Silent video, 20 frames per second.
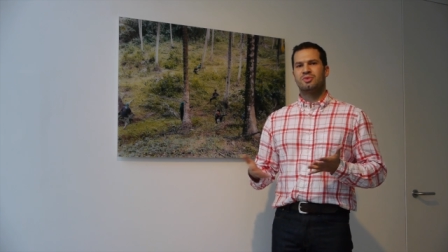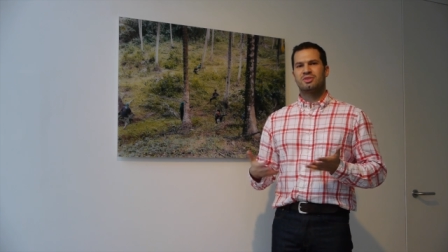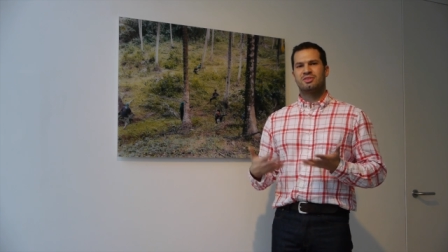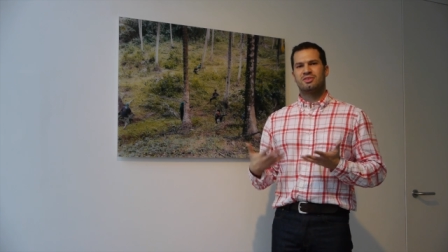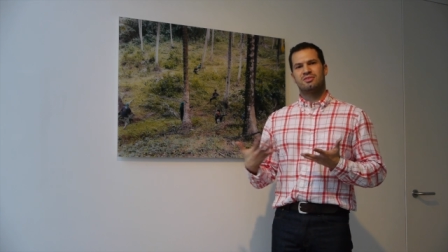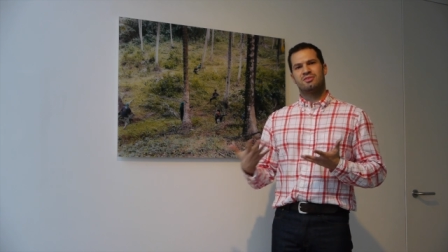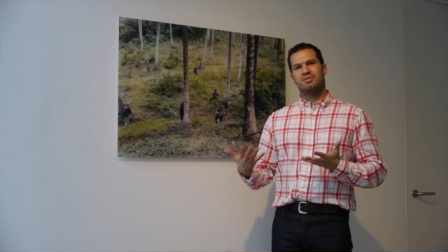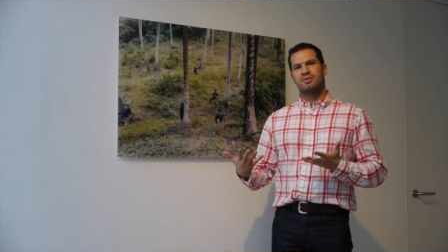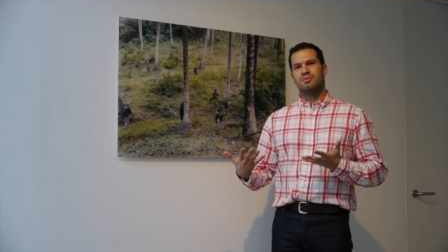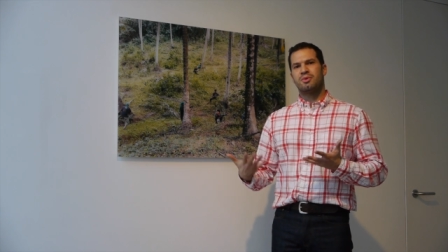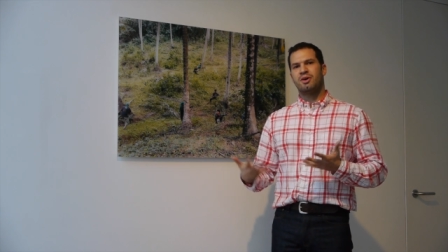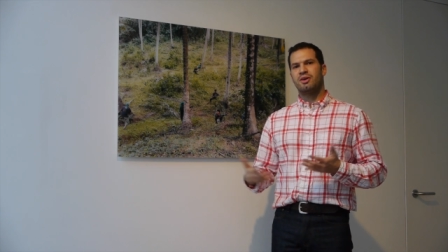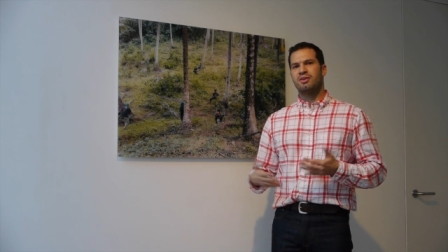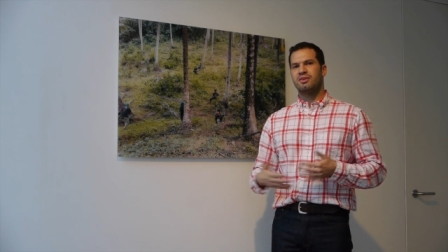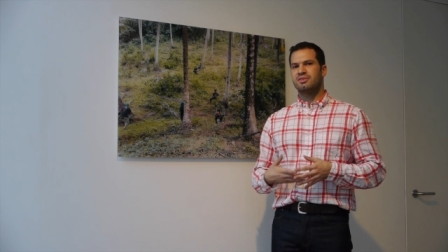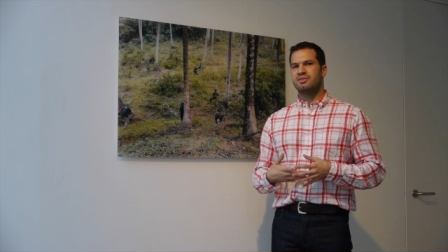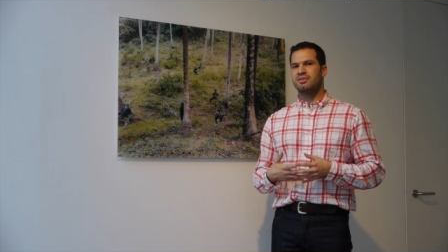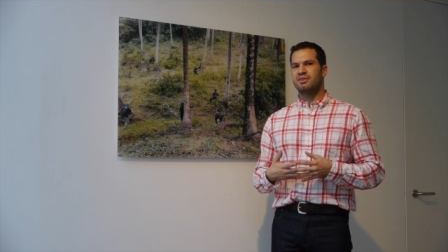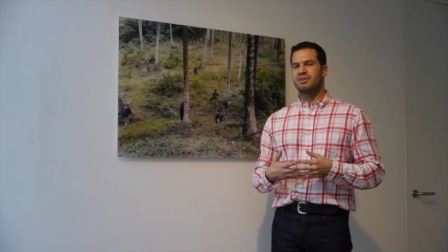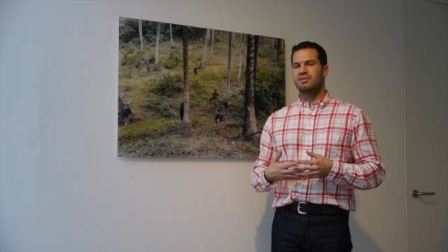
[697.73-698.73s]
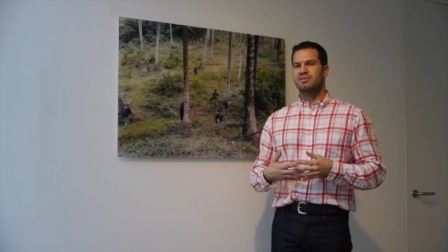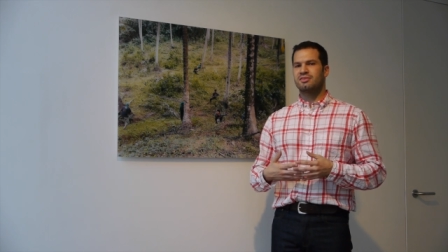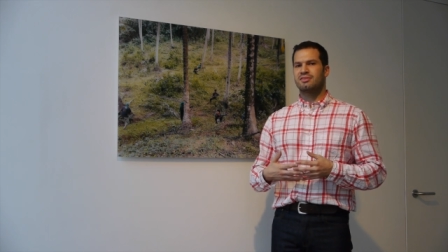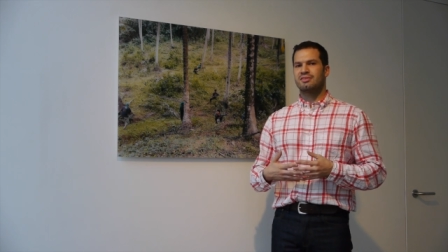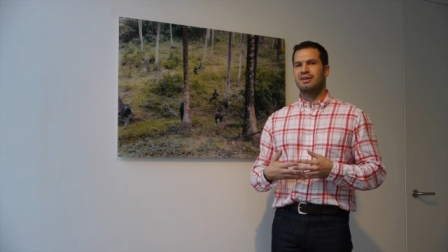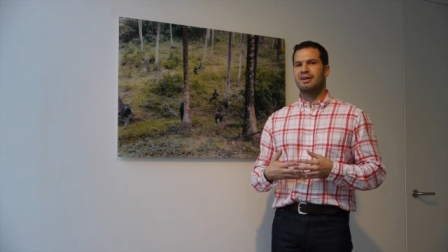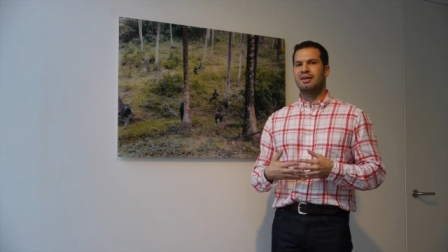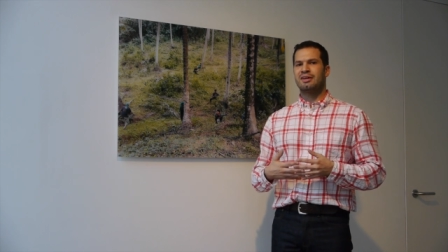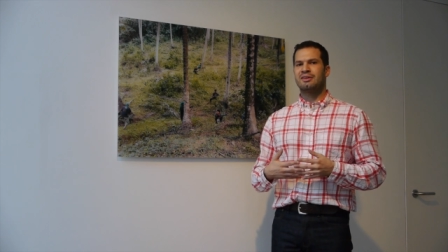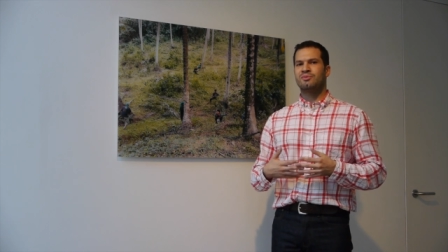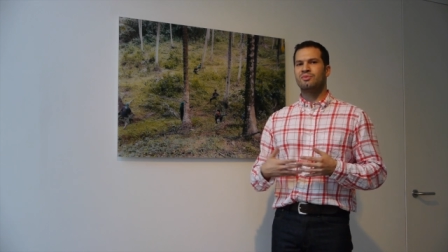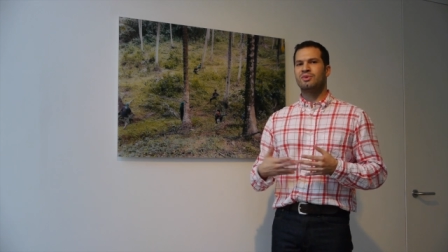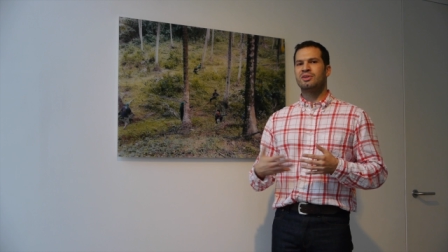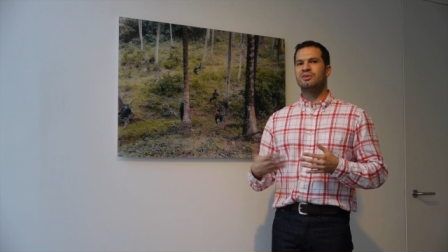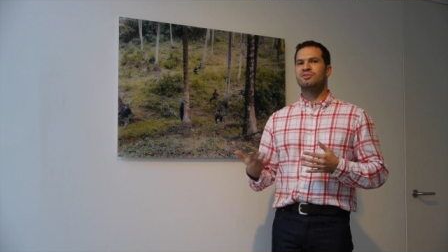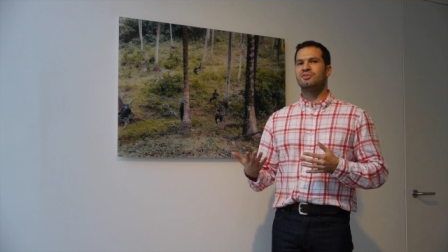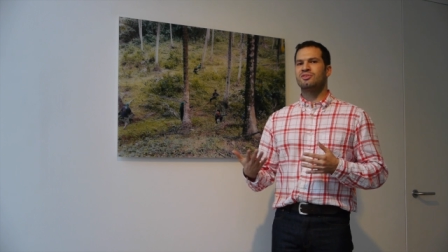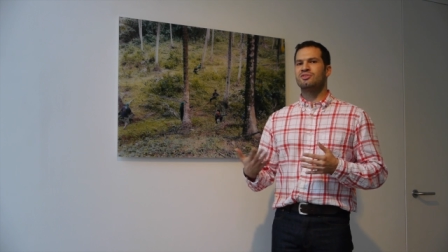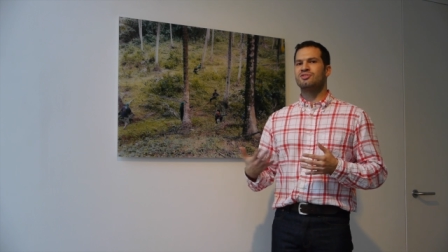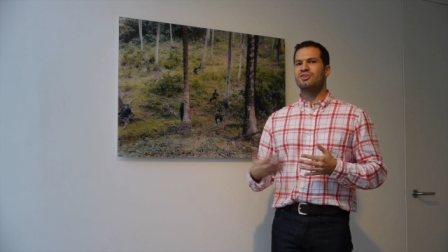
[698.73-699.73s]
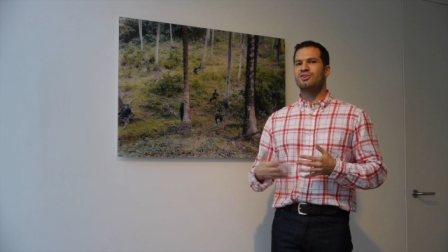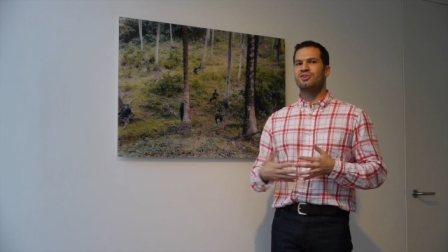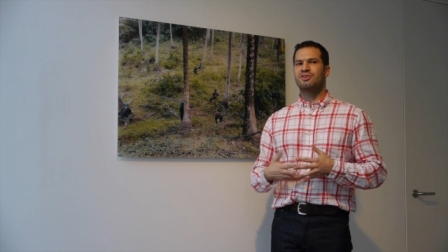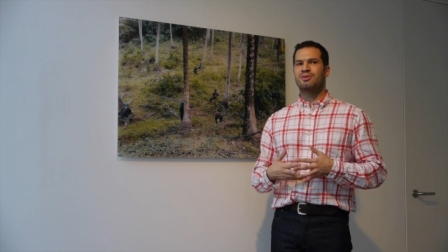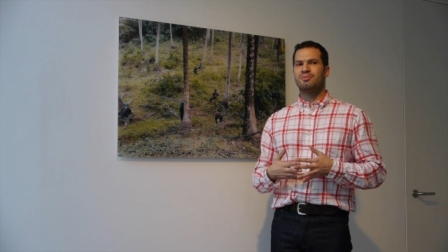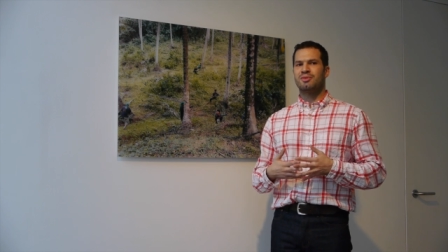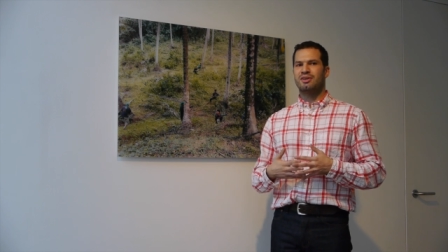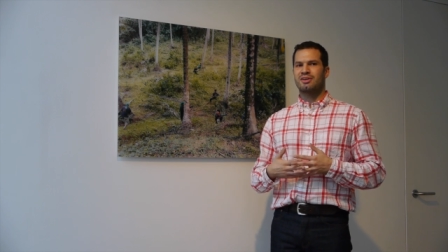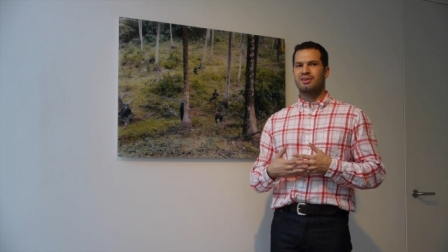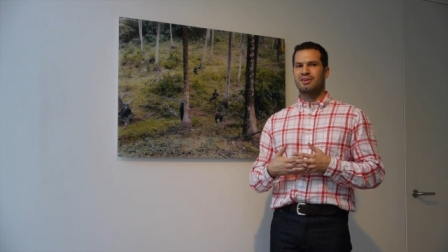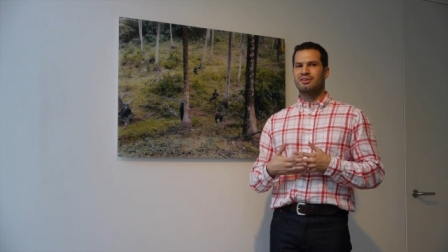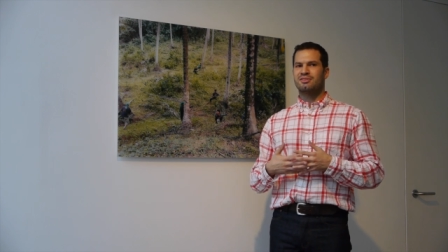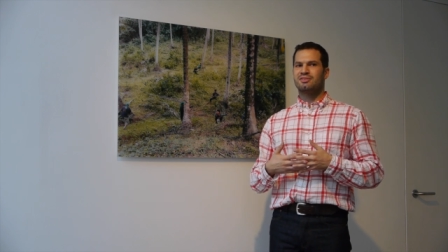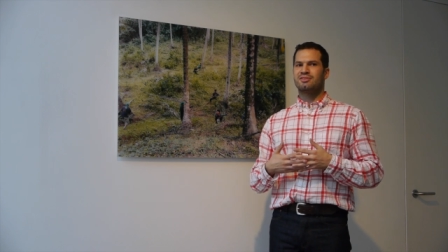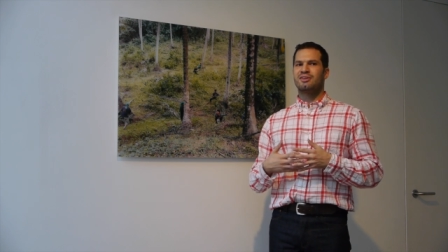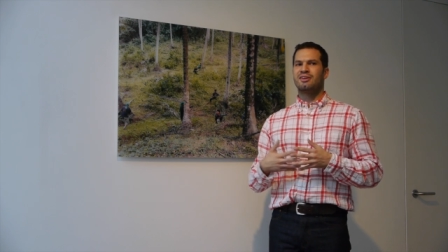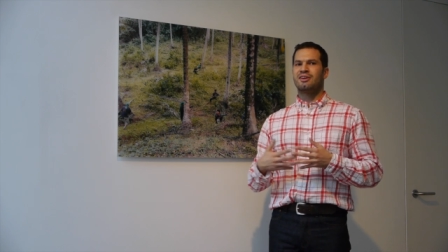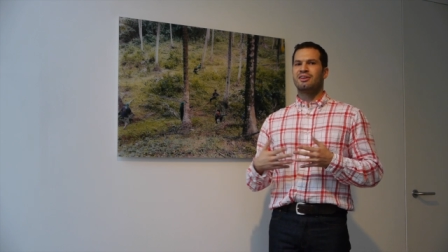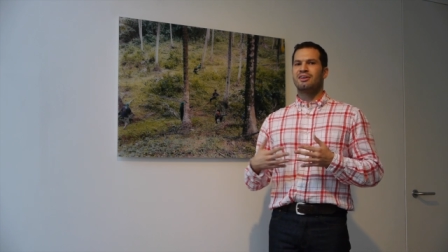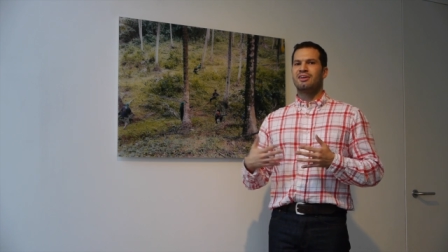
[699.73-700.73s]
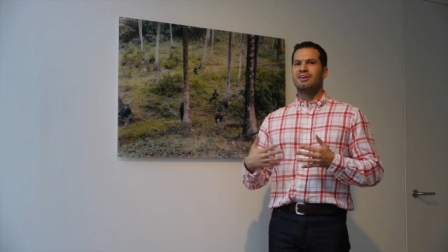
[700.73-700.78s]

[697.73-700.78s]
which is their politics. I, we used to joke among us,